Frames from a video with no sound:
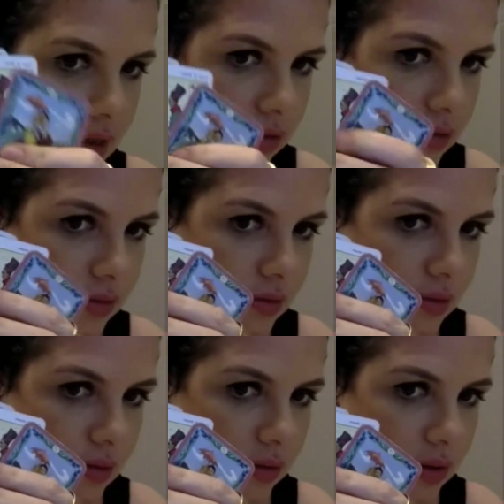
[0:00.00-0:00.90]
here.
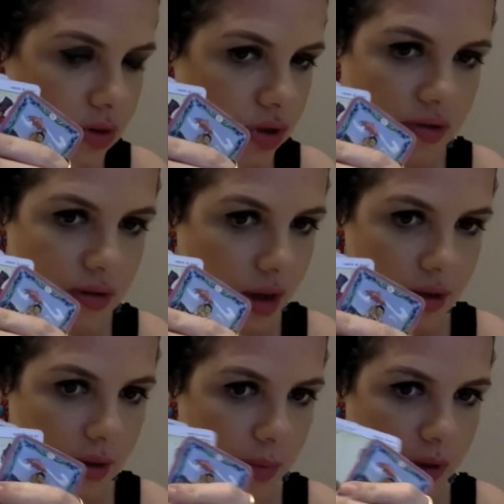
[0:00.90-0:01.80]
She's
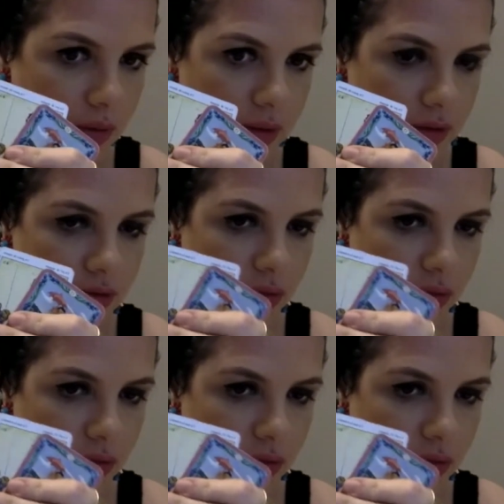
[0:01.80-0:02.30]
not appearing. There's